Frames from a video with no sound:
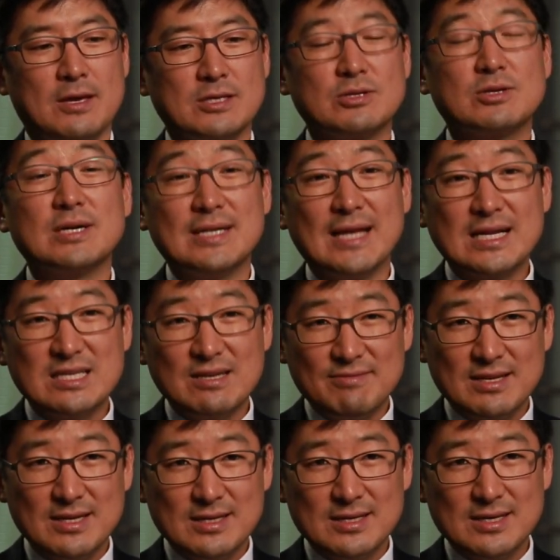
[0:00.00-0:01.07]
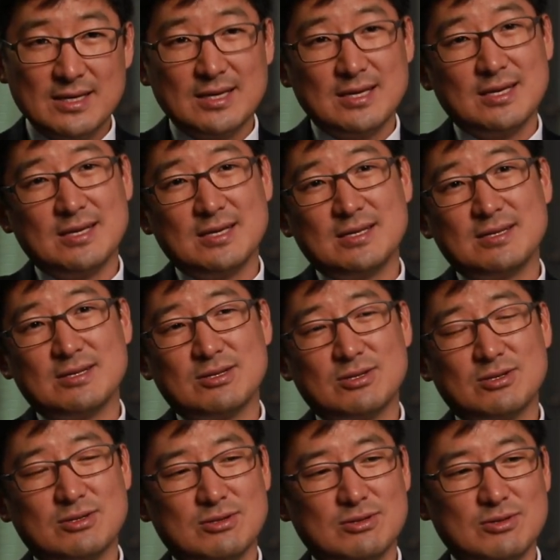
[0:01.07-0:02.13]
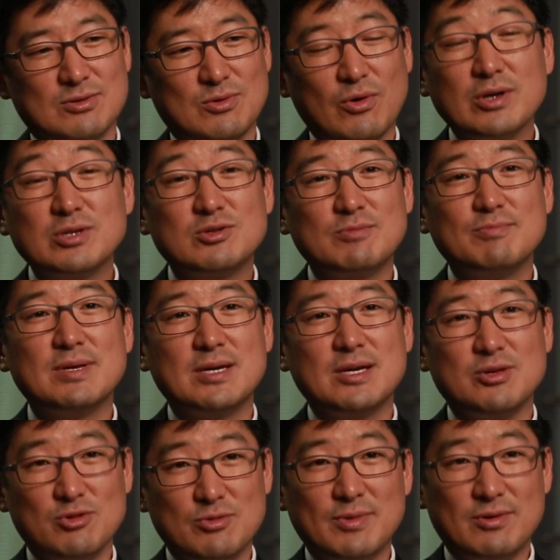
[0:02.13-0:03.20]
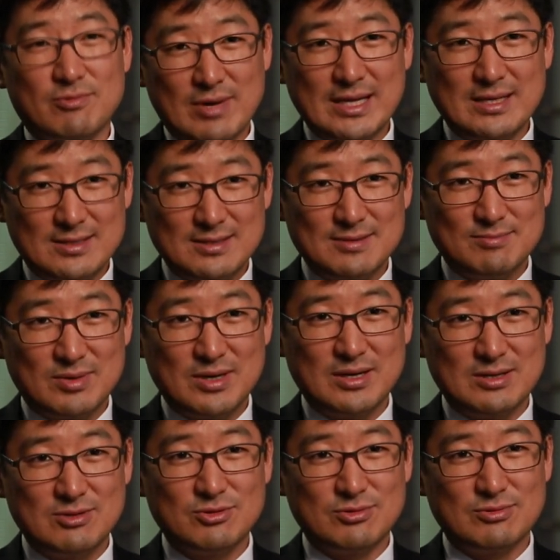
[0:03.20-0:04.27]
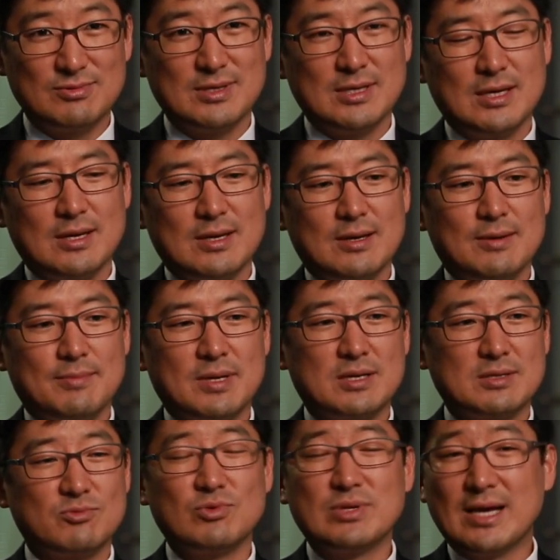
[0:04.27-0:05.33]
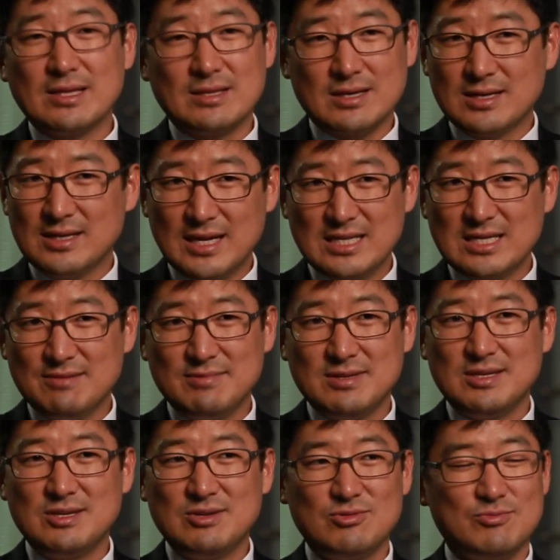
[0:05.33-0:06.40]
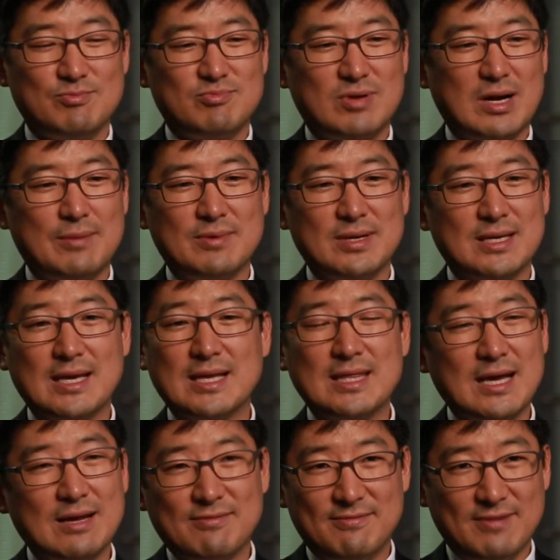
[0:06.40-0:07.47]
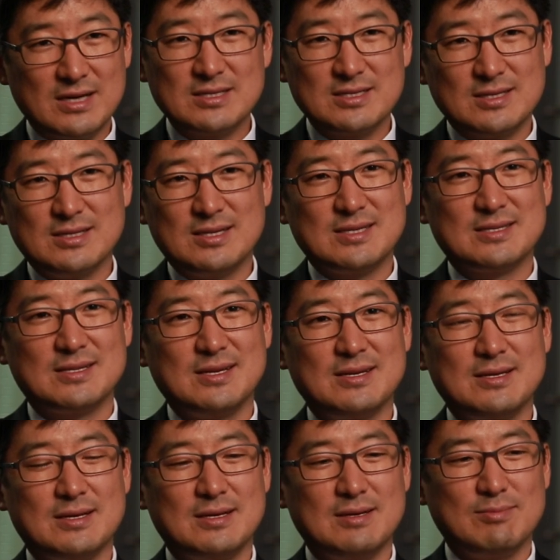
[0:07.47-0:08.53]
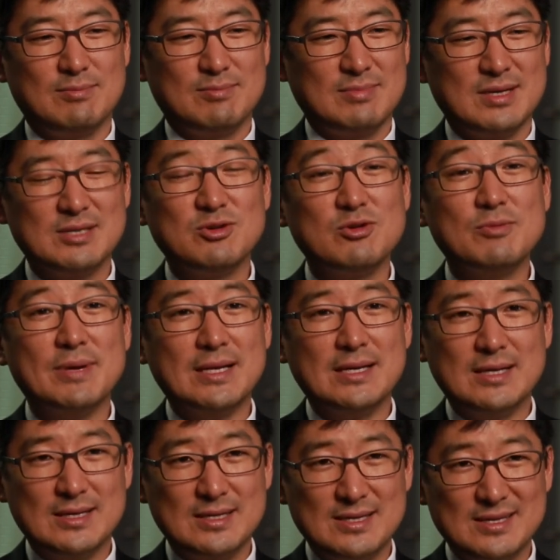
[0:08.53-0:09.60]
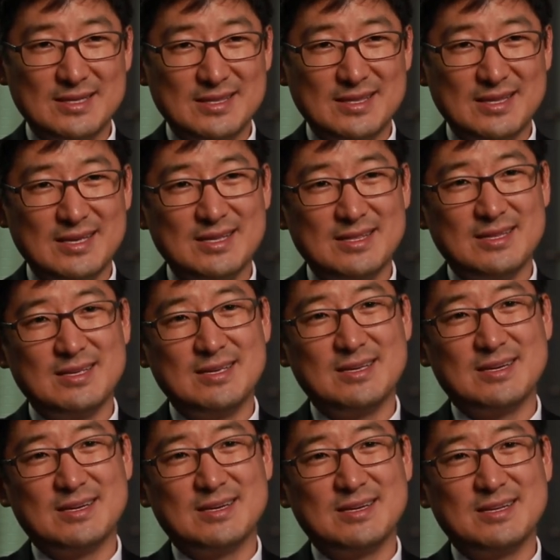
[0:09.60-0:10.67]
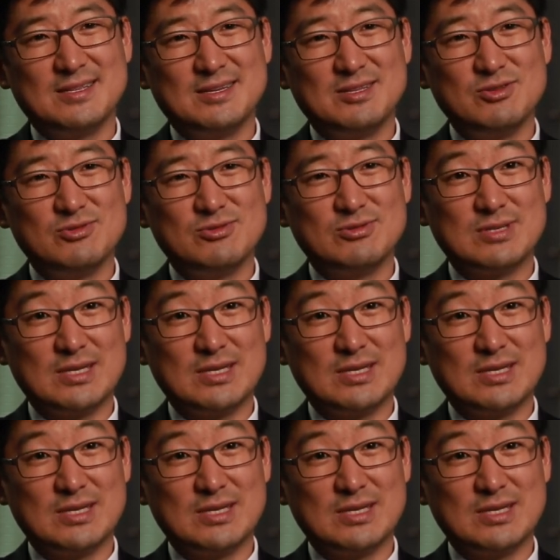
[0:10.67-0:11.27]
So connectivity is going to be a human right pretty soon. Because without the connectivity, you probably cannot function as a human in the new